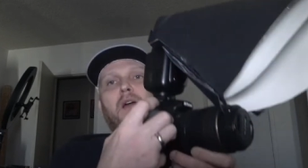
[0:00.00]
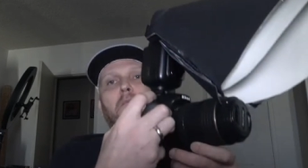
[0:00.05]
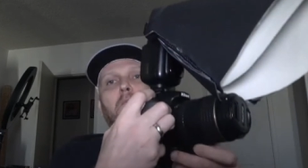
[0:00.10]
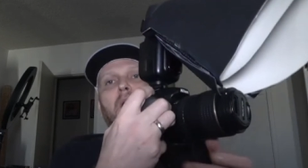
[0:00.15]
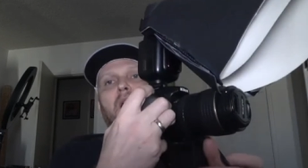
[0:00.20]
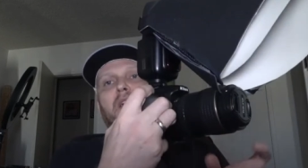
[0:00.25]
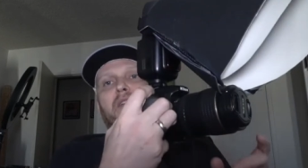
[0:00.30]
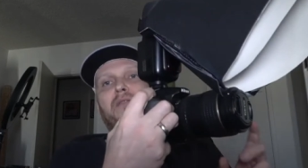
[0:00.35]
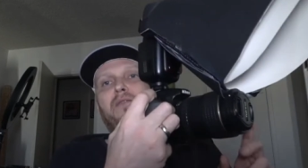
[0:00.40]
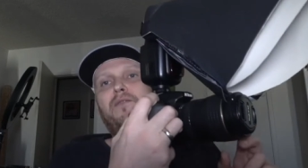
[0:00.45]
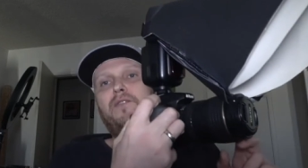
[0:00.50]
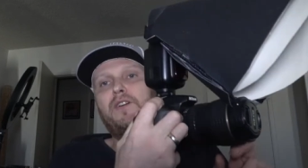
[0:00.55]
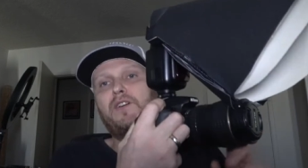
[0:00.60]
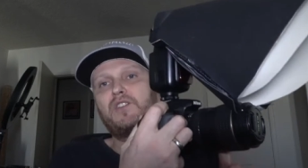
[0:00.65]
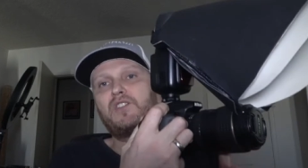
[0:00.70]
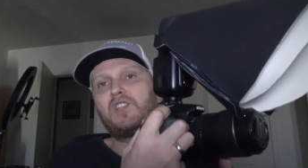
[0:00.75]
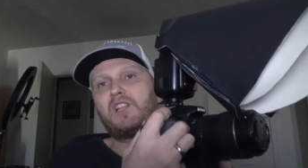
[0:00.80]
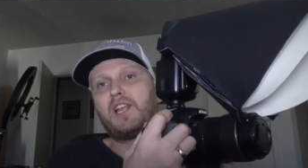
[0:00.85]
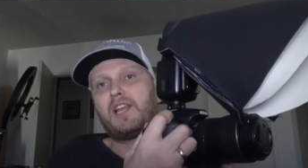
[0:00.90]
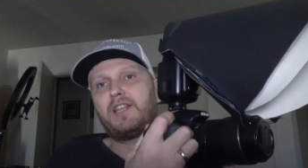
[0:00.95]
My
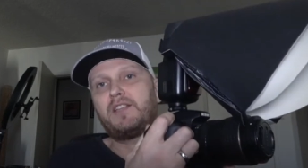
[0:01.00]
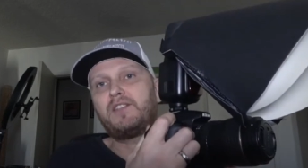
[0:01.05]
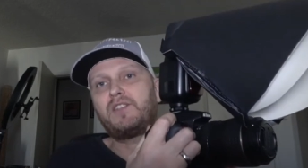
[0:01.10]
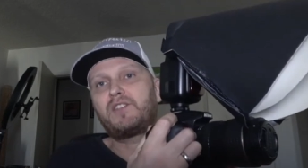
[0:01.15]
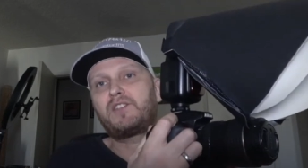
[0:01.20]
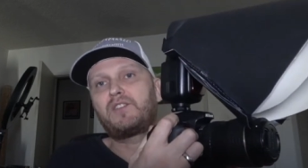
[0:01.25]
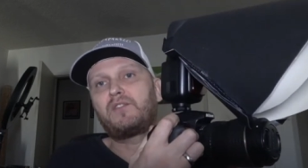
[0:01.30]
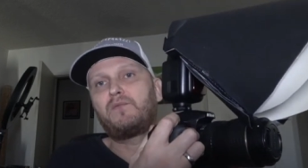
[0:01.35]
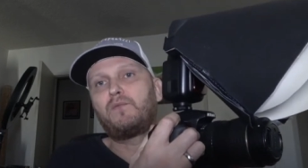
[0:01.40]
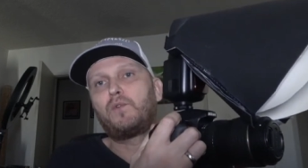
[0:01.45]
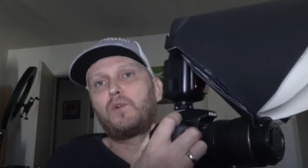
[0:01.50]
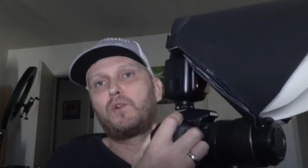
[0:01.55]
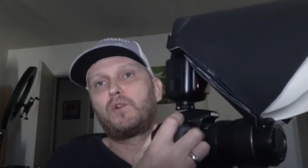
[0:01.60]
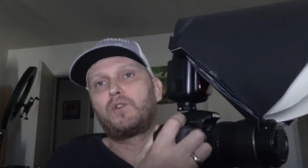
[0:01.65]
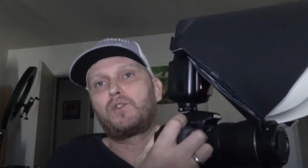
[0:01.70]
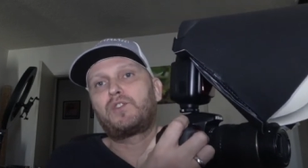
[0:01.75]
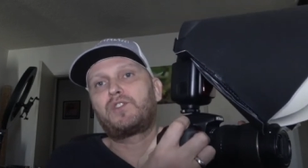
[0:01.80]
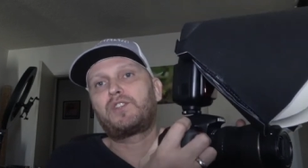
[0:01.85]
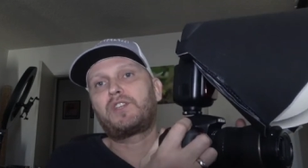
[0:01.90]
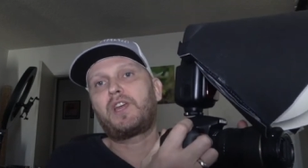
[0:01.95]
first lens
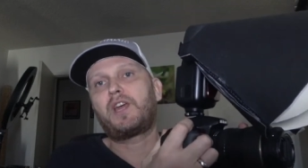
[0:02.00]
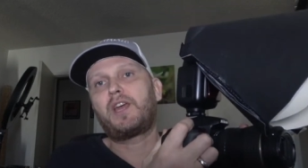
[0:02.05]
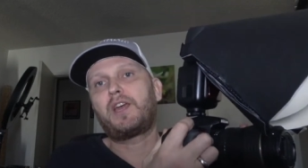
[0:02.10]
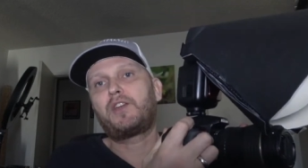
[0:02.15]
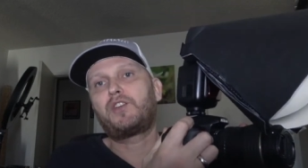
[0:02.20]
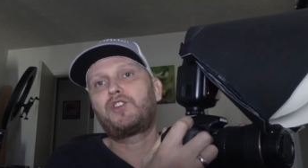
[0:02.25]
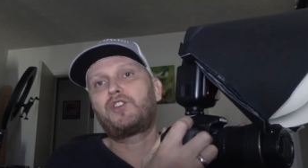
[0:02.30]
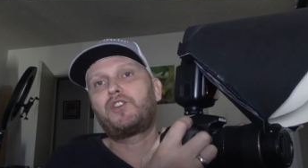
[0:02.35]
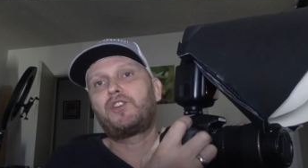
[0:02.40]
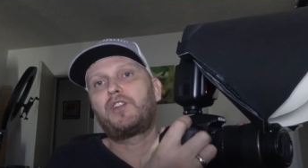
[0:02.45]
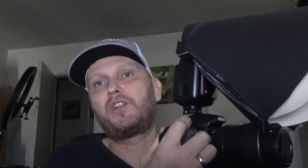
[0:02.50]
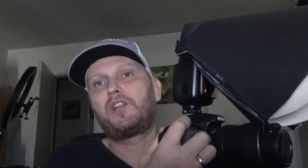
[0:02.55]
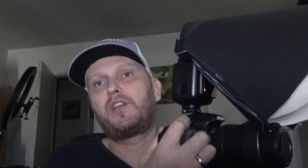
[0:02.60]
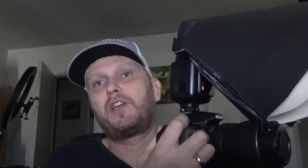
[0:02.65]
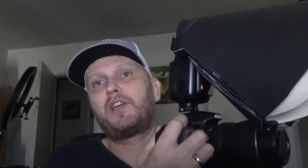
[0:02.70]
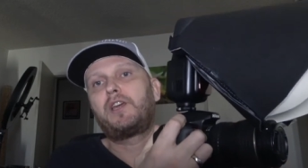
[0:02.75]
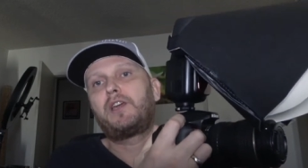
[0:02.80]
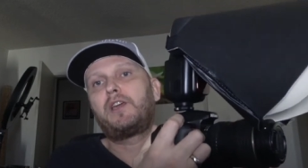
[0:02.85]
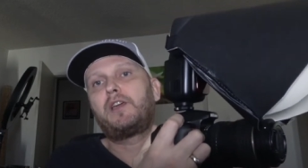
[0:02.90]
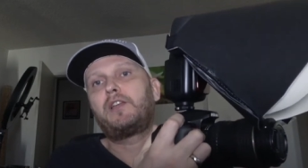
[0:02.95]
was
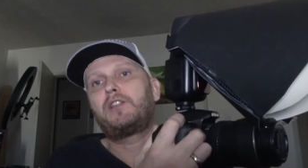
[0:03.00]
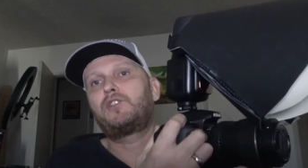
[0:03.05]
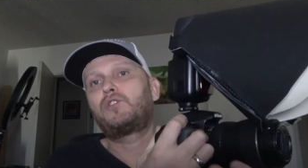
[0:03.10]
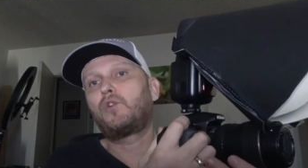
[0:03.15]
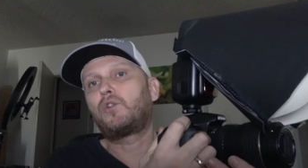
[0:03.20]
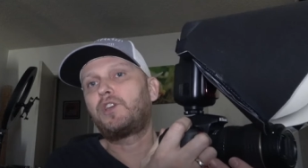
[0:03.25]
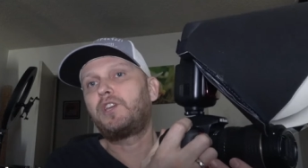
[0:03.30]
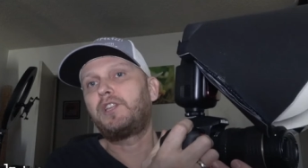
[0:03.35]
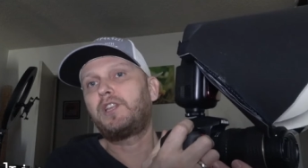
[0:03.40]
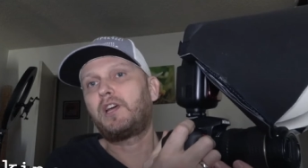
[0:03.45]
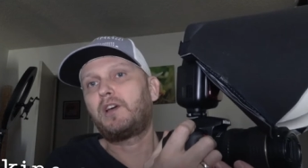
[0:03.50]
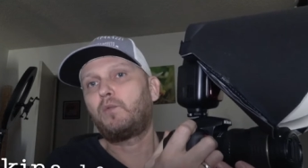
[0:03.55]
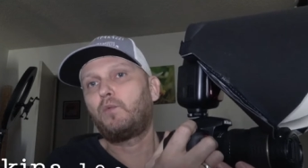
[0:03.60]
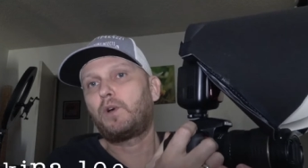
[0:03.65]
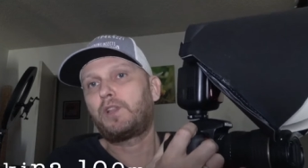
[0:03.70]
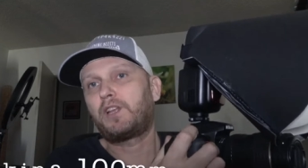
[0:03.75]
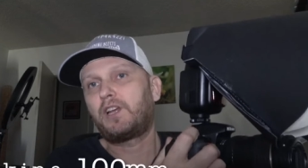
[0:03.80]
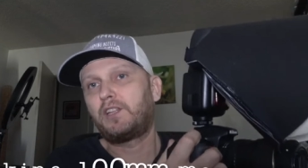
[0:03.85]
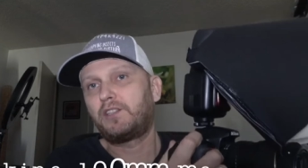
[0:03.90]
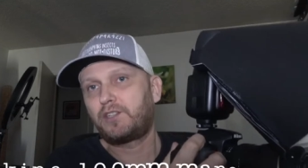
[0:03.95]
actually Tokina
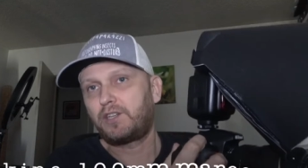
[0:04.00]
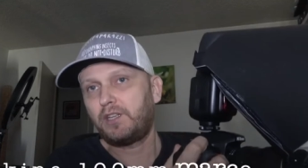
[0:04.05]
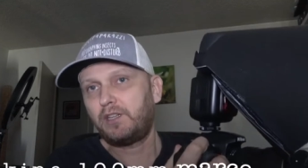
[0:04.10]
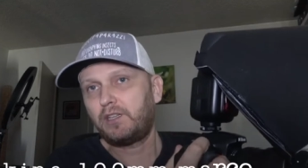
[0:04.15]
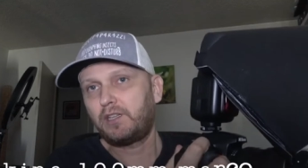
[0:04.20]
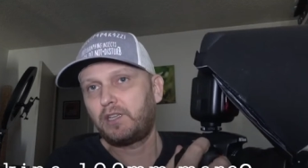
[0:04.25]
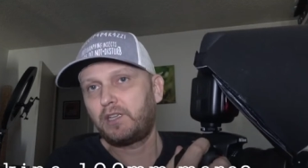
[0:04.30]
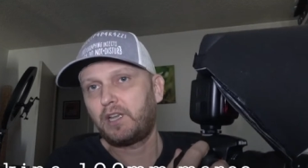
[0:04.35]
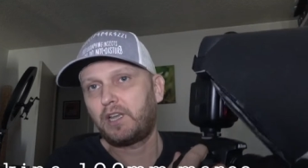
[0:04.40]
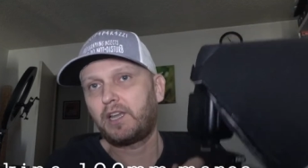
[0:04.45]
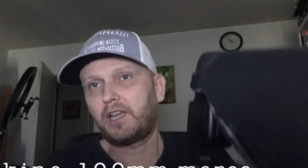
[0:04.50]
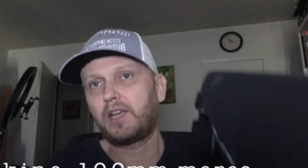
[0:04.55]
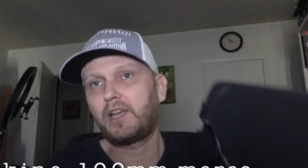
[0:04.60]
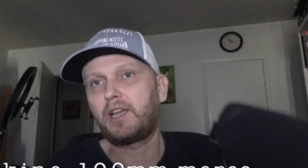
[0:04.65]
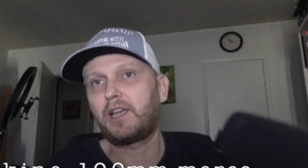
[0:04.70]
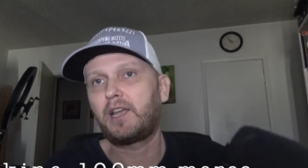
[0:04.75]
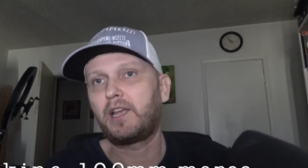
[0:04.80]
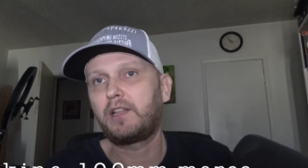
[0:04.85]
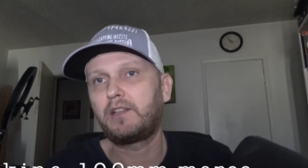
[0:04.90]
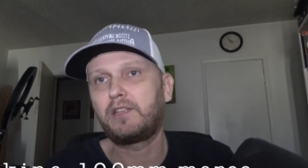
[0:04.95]
100
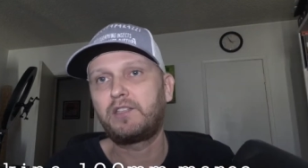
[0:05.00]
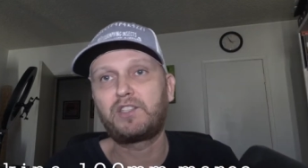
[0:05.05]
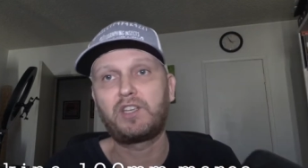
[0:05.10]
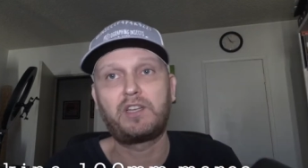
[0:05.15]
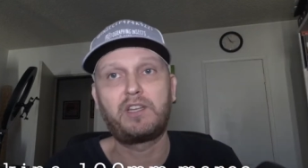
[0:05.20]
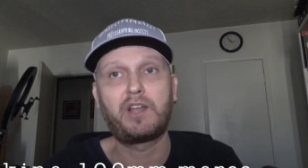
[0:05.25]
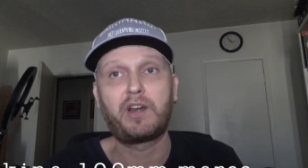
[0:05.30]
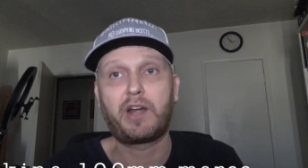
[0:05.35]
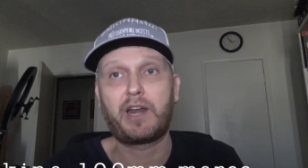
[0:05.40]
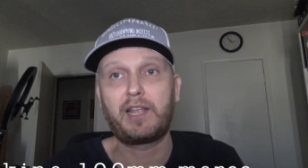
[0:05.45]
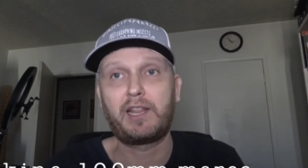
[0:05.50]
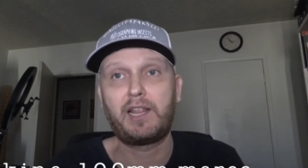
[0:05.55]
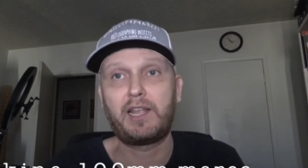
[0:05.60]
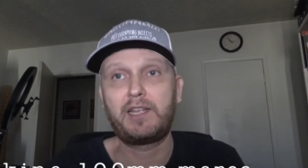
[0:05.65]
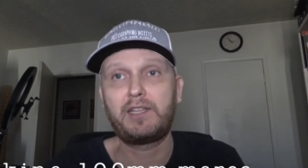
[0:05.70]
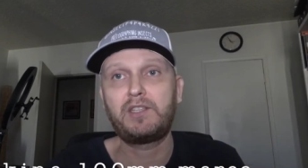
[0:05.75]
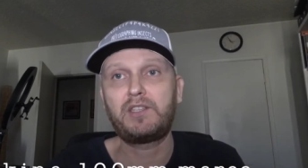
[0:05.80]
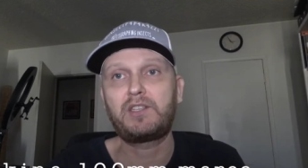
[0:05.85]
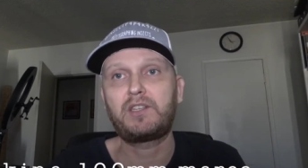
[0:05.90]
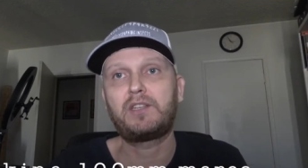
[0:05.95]
and it's a great
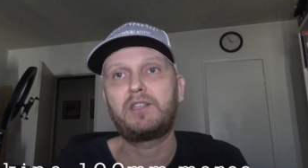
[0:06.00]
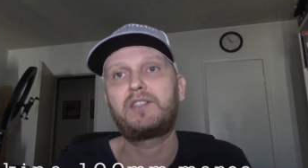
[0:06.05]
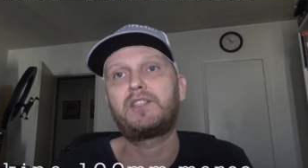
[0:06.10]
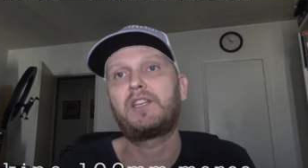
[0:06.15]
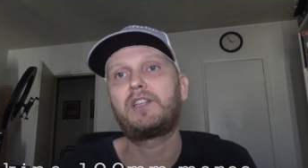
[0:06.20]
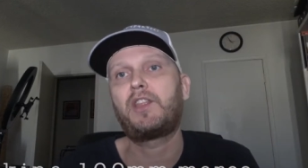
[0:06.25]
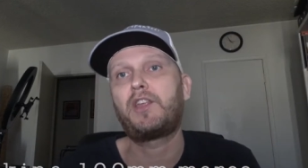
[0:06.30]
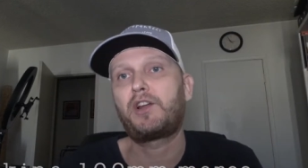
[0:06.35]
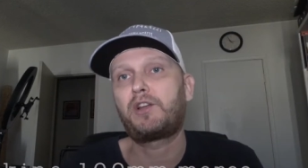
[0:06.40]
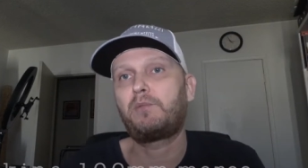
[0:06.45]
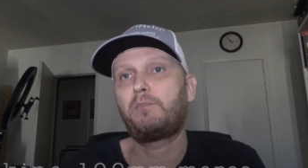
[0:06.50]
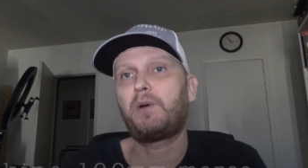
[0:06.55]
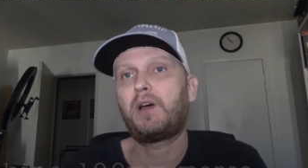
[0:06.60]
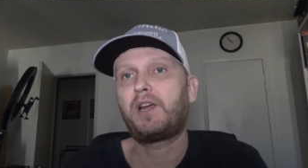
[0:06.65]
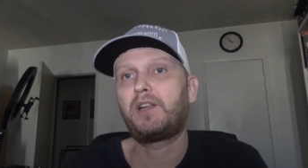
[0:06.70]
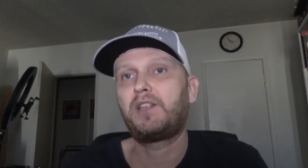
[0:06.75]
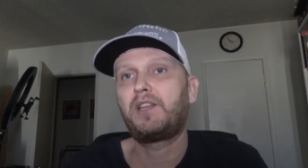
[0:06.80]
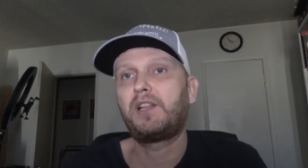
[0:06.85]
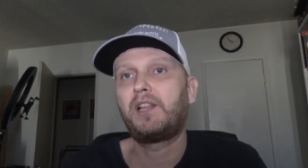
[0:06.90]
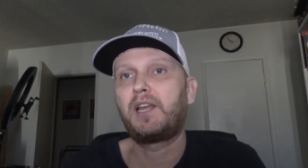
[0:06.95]
lens. It's a third
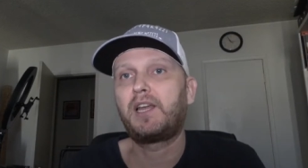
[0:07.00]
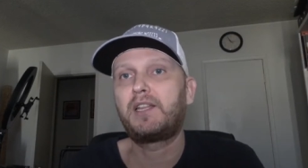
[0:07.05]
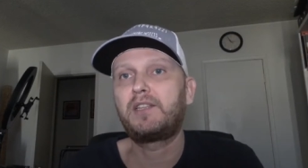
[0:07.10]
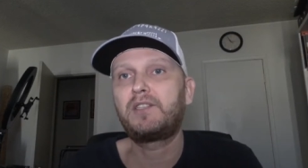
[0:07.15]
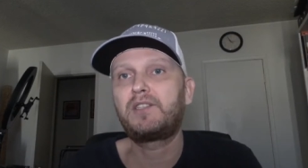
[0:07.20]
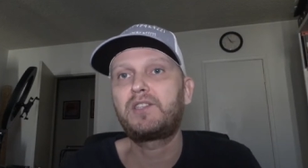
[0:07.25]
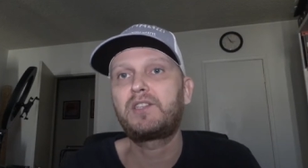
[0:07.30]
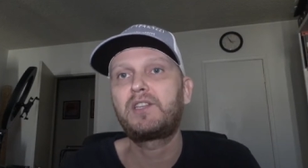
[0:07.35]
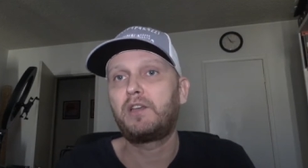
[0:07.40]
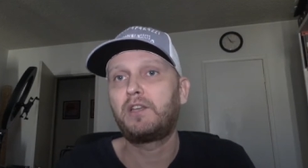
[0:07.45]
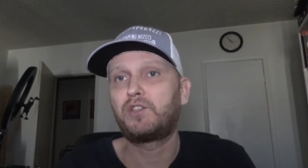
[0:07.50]
party lens.